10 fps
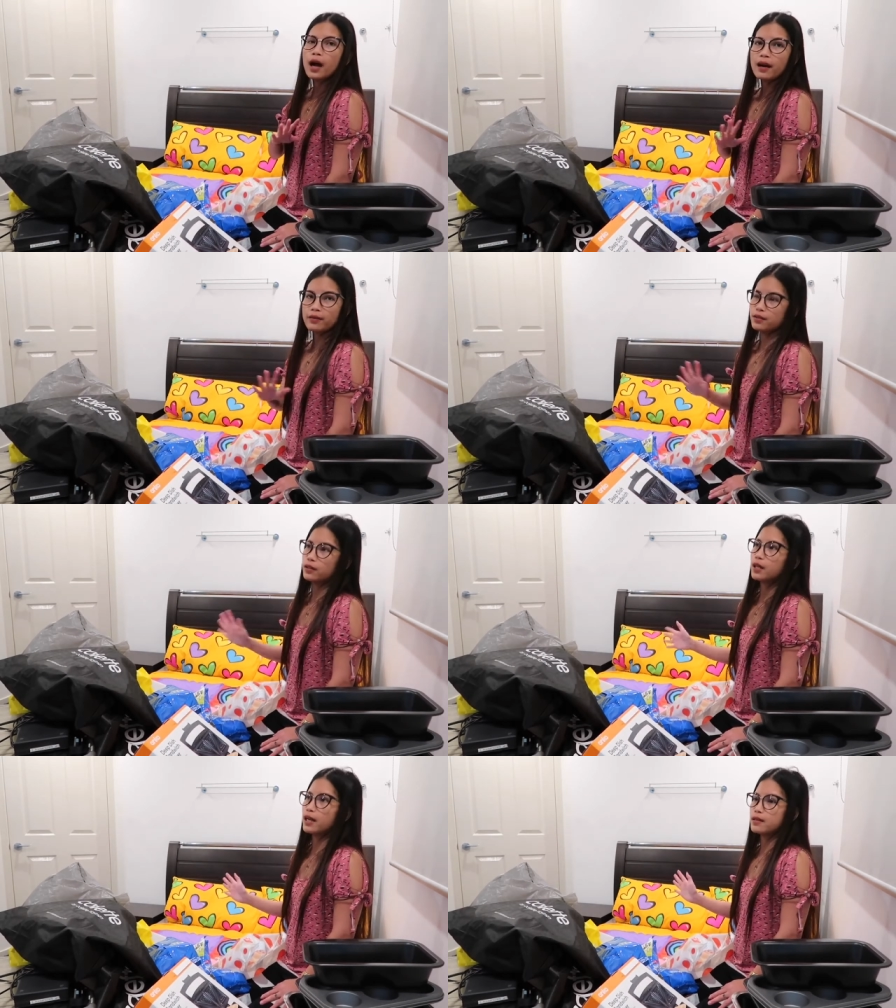I've
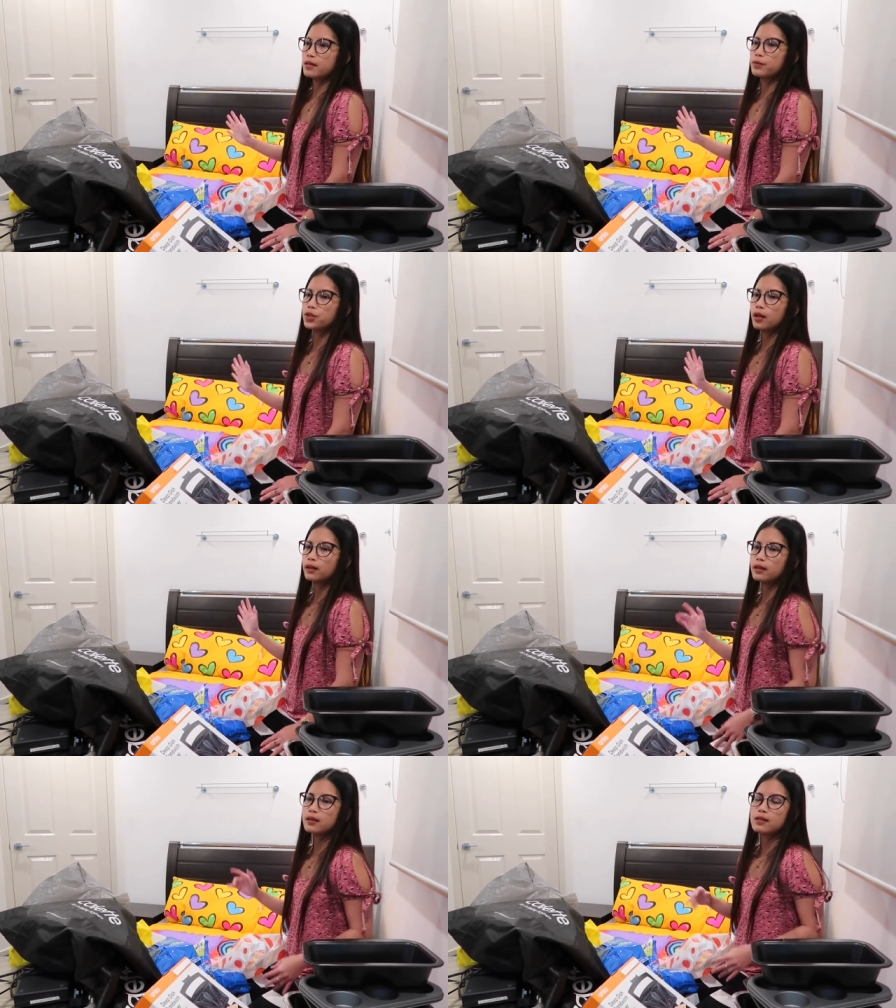still got some
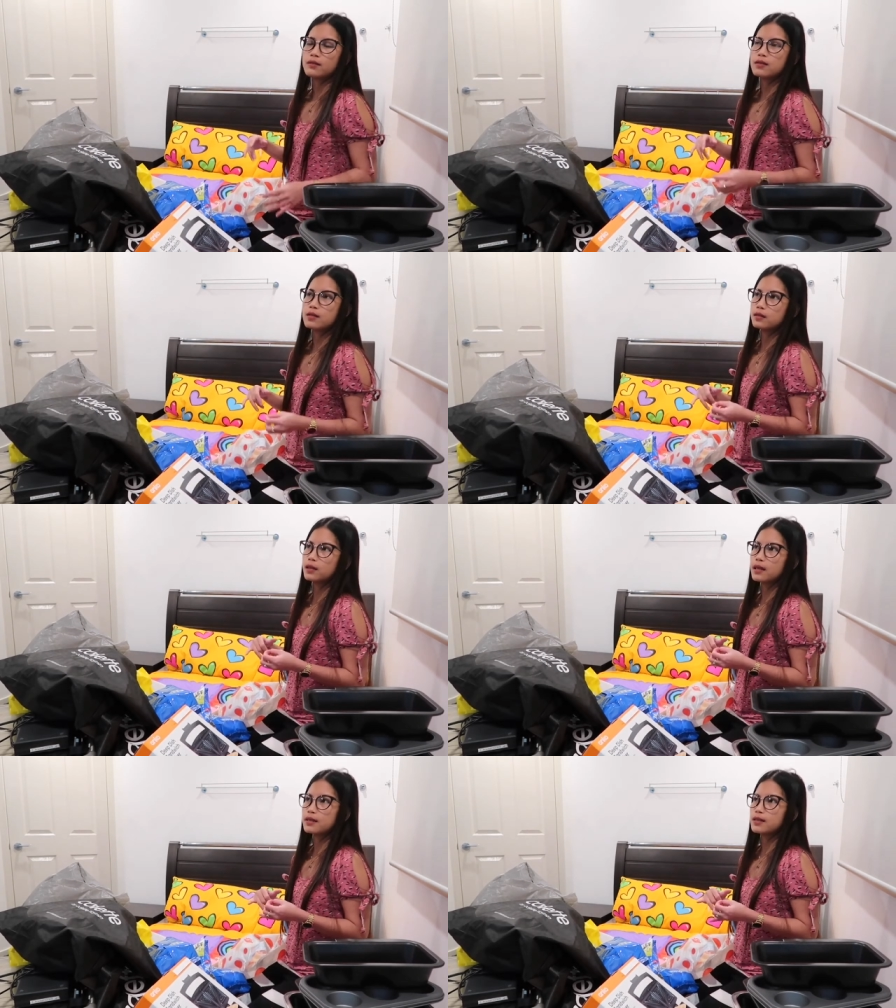chocolates. I've still
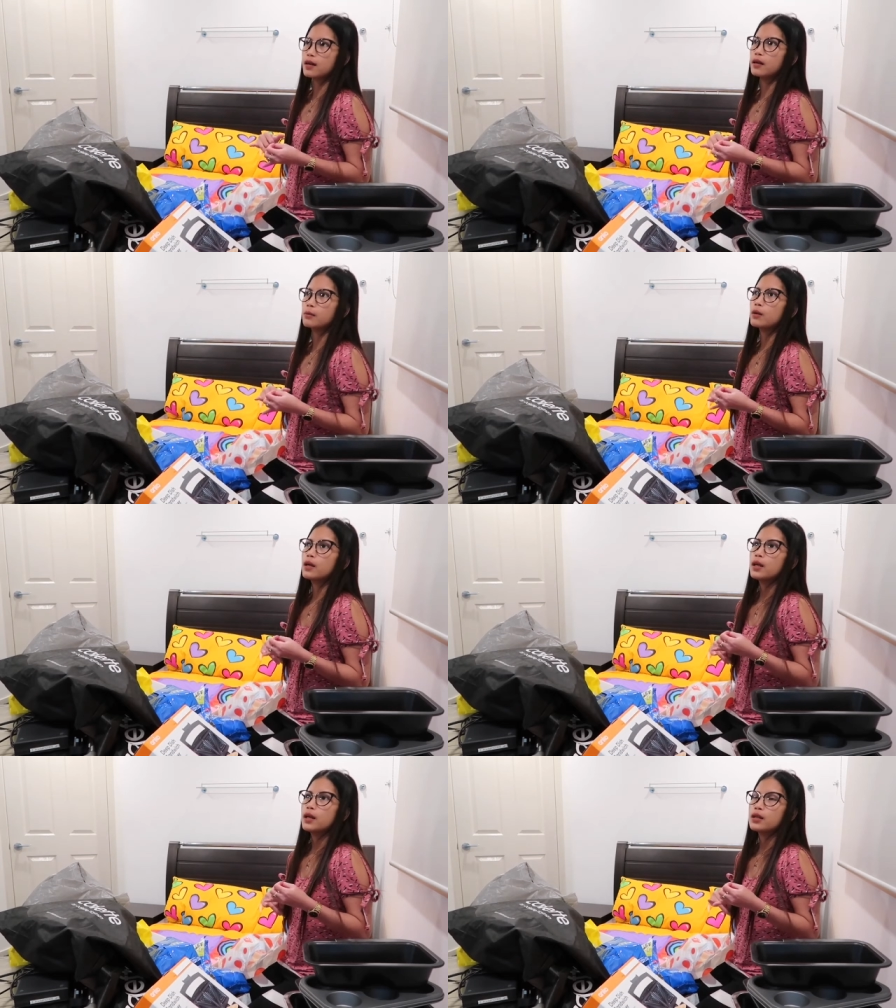got some
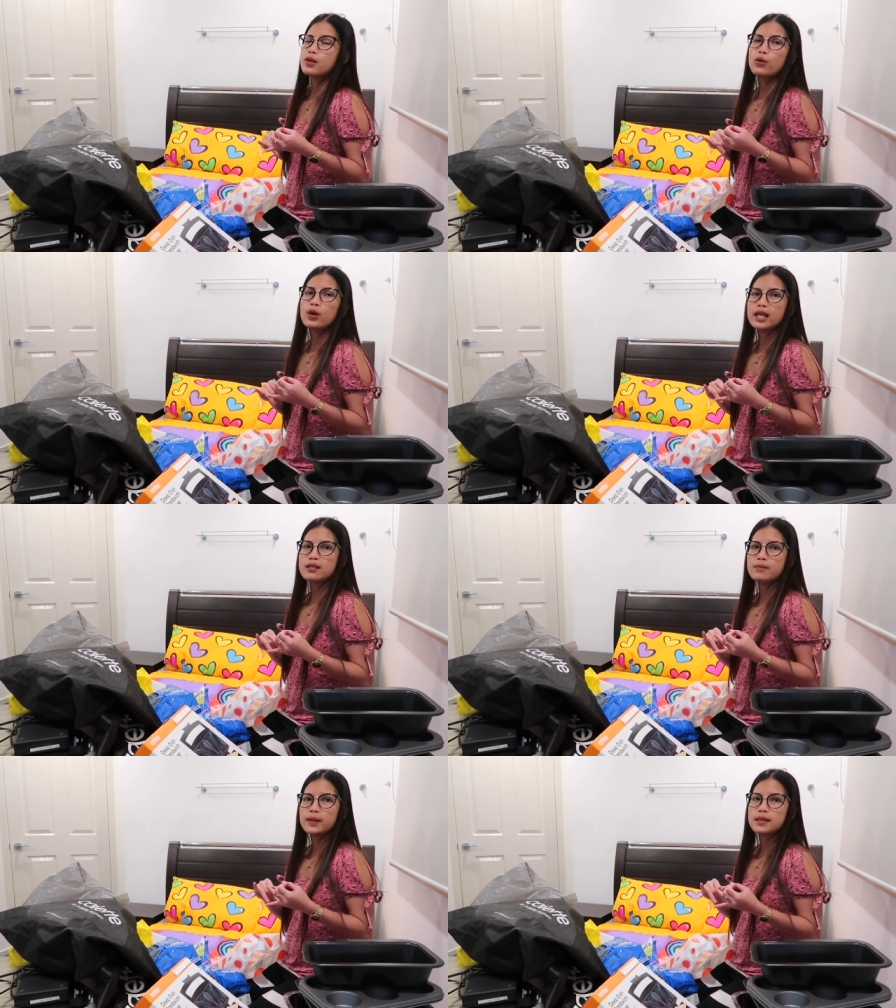
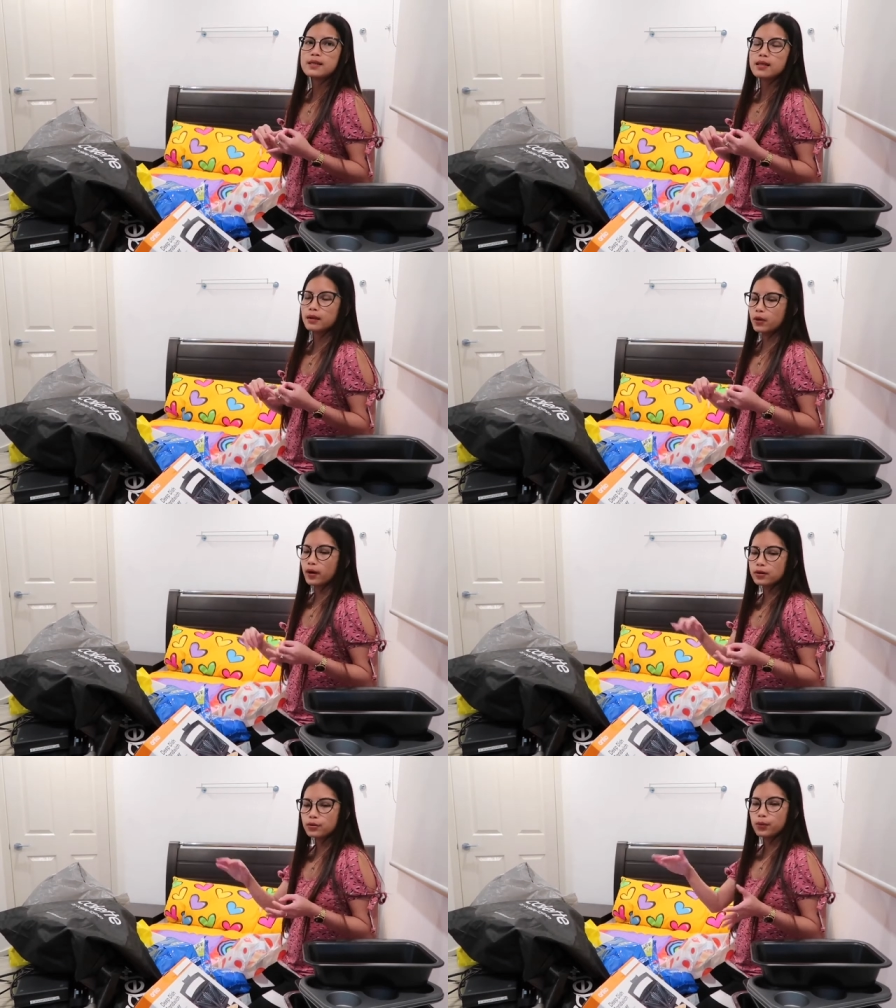USBs that I'm
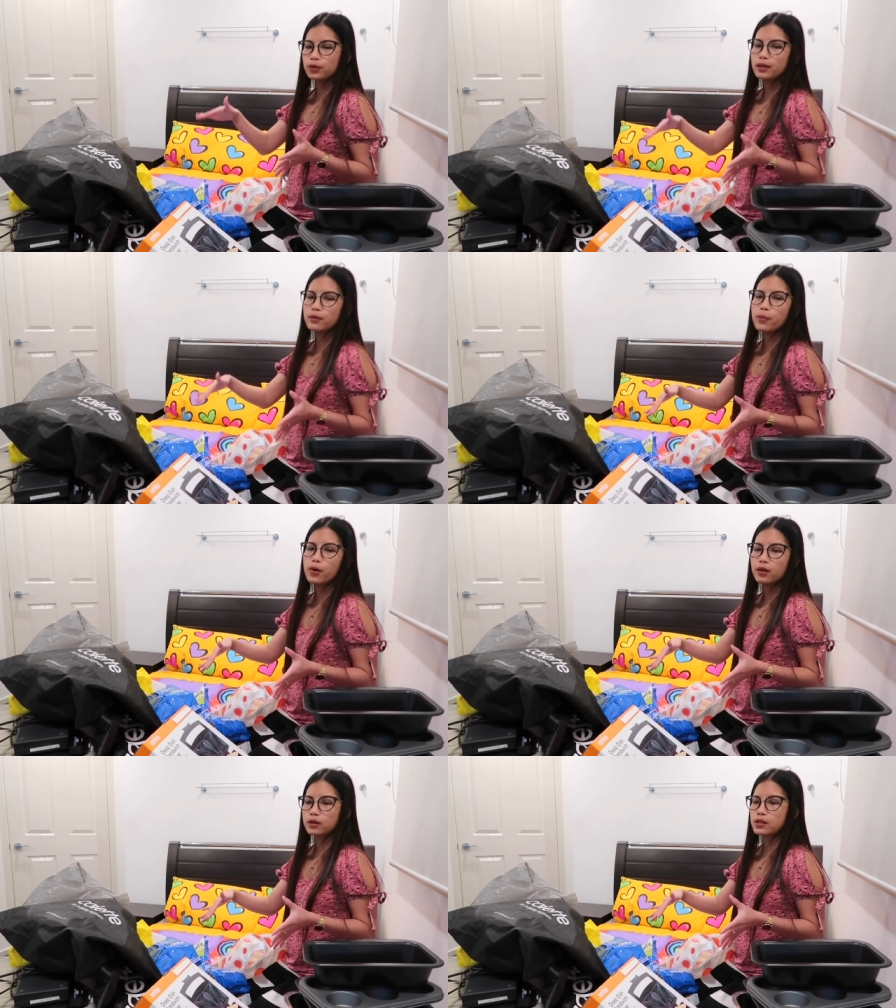going to put in the
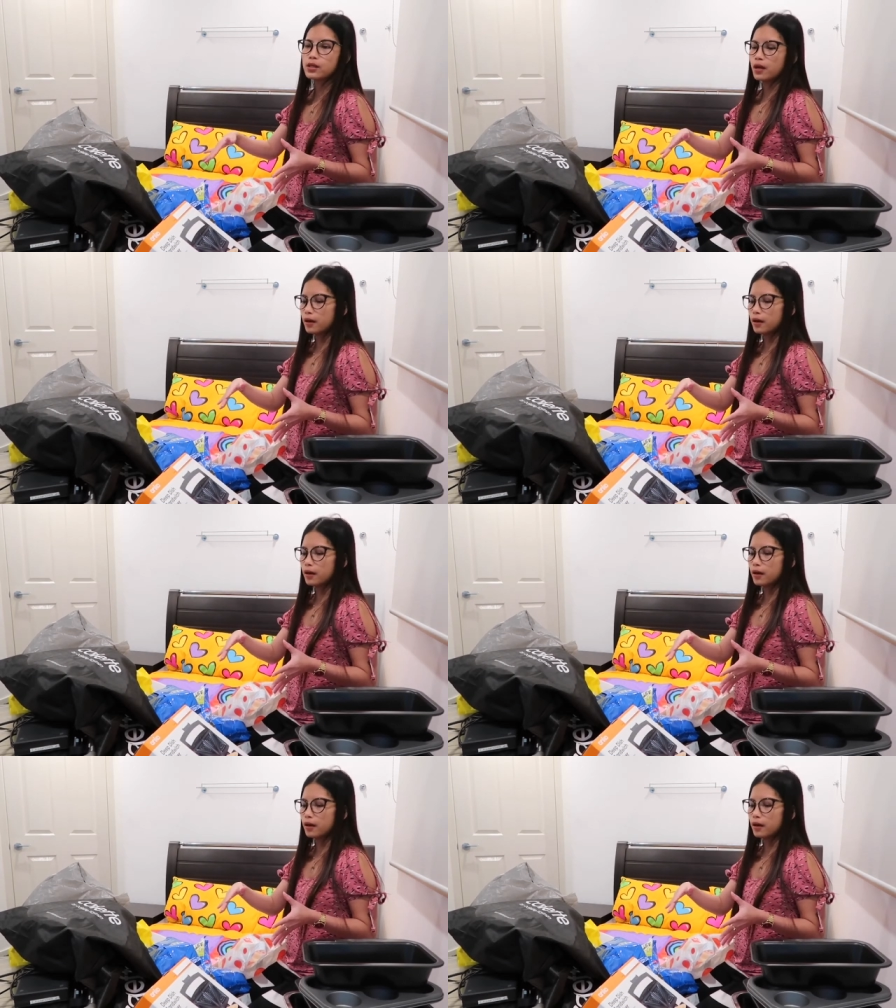box.